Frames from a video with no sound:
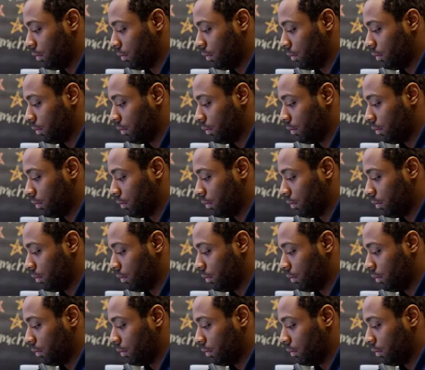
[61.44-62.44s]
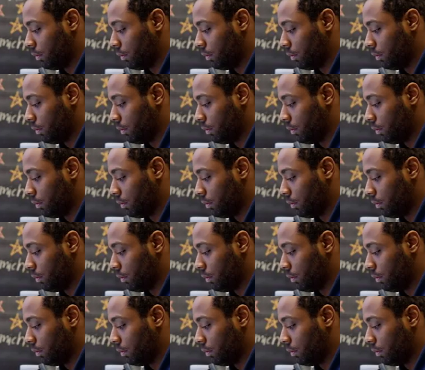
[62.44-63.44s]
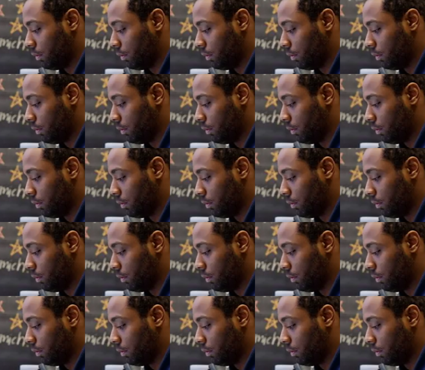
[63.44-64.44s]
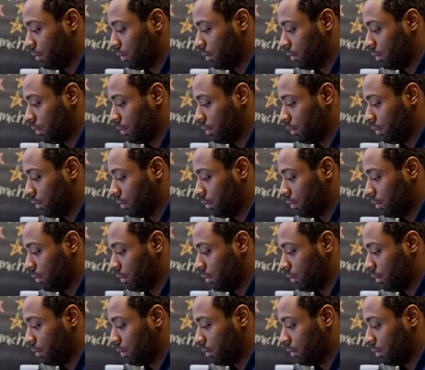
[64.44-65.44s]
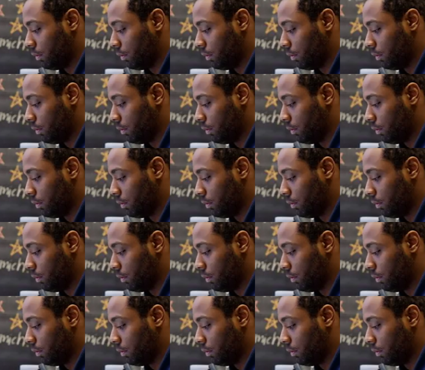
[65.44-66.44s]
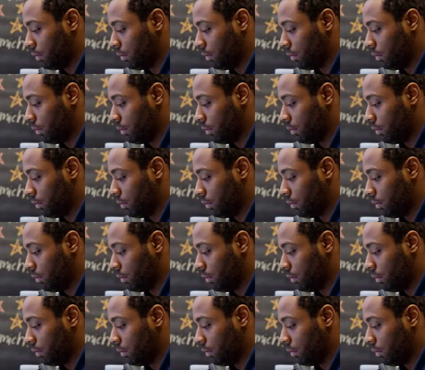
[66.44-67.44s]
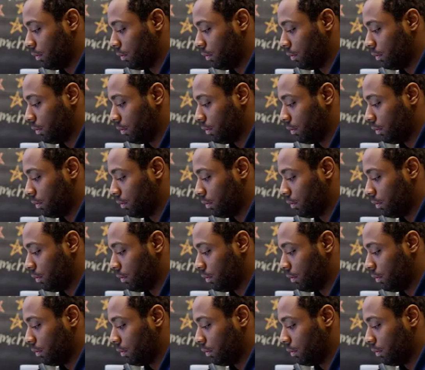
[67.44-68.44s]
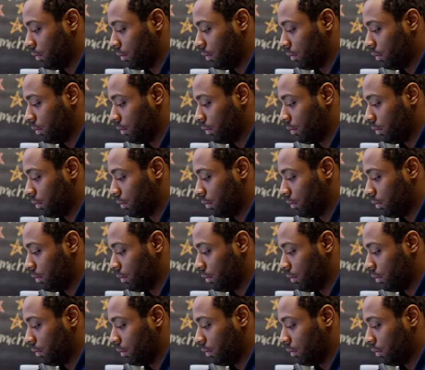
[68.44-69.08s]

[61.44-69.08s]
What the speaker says: The face doesn't move, so there is nothing to read.